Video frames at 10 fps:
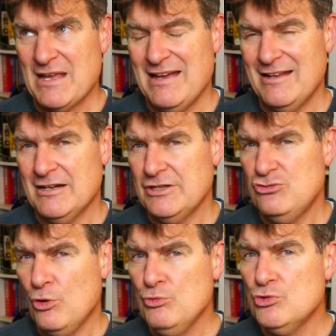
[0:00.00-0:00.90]
and I
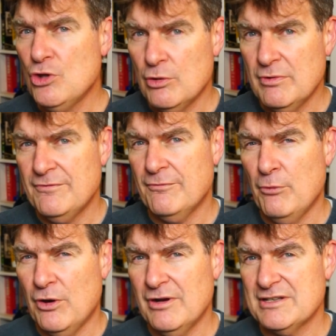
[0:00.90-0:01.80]
don't know if
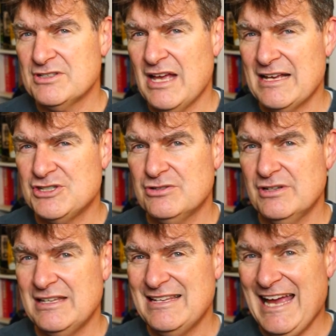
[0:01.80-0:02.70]
Rolex
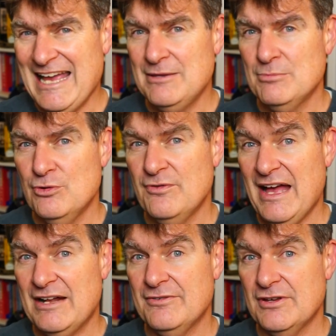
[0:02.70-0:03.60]
actually can move
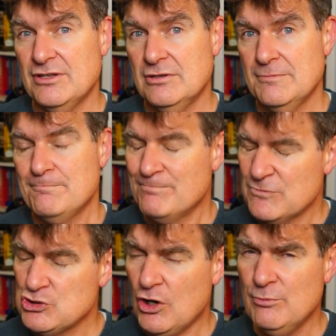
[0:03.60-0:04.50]
out of it.
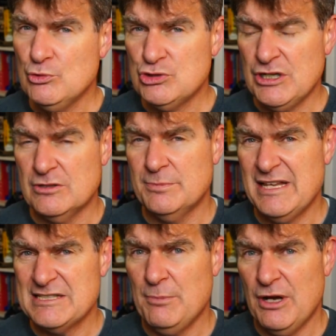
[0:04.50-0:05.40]
Time will tell, but
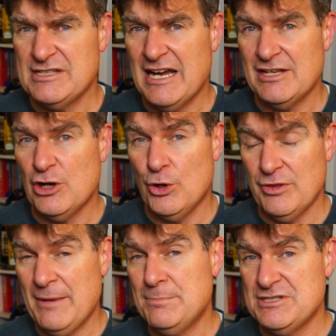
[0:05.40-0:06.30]
that's my take on
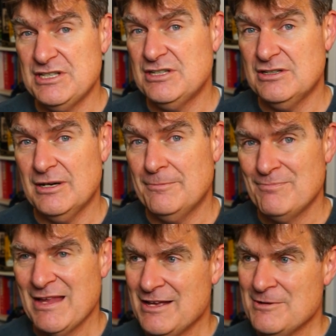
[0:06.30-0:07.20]
that particular
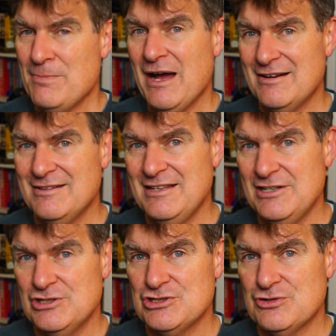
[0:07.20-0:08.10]
part of the
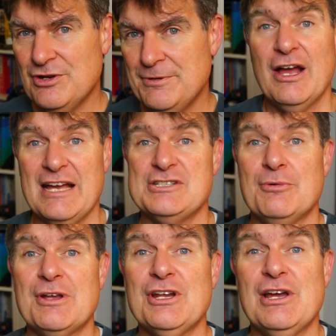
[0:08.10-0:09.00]
industry. Okay, so
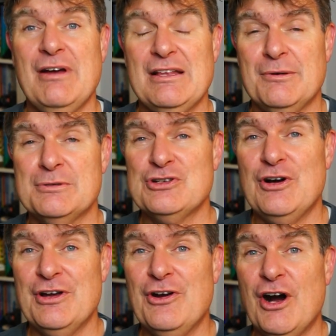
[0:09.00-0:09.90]
we're going to go out on a
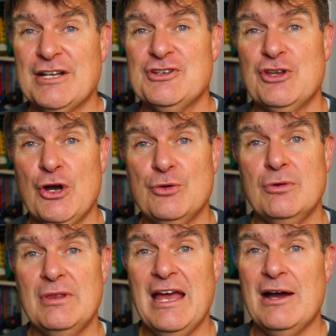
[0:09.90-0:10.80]
slightly lighter note
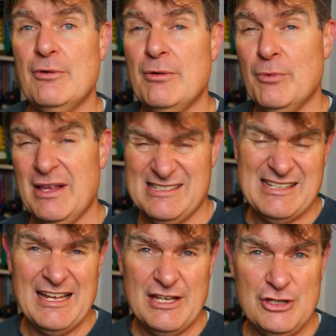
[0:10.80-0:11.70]
now,
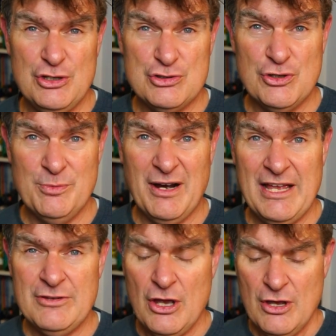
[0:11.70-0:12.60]
staying in YouTube
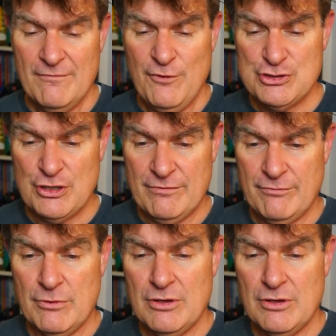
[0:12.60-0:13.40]
land. First off,